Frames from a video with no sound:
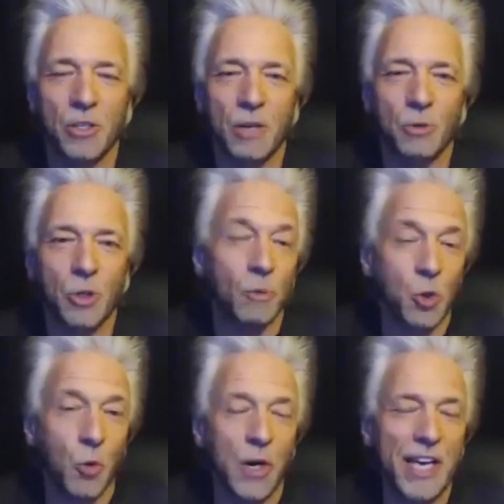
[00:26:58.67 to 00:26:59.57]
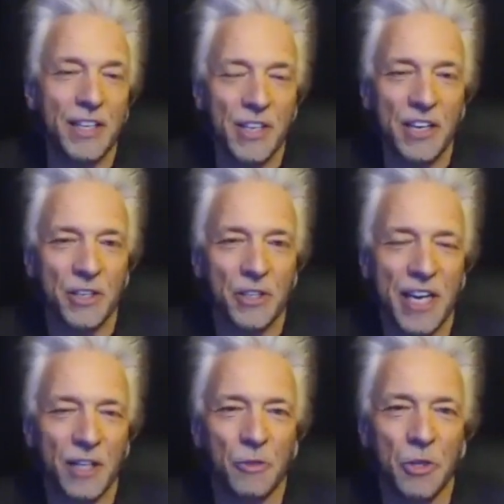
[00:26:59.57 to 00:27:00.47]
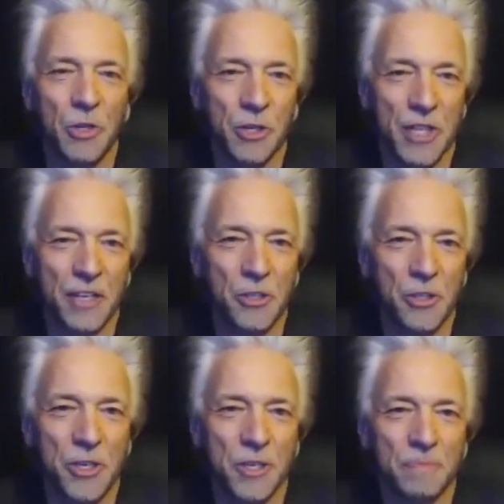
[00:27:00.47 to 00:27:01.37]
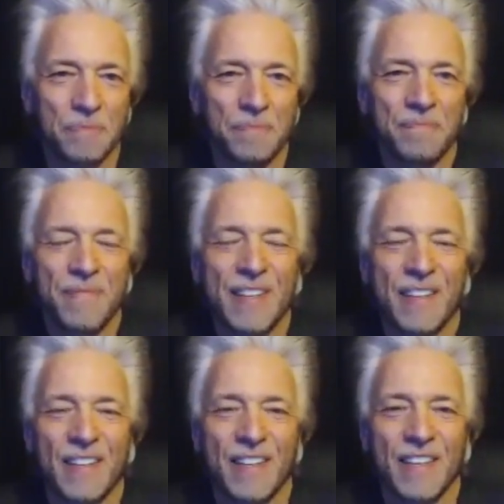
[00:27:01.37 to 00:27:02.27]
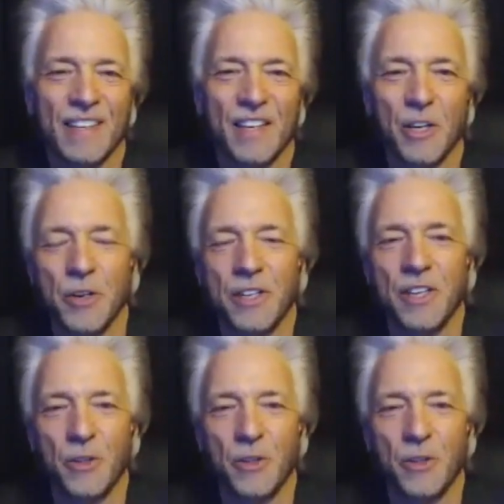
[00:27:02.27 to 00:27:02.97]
I was home 28 days out of the year last year here in New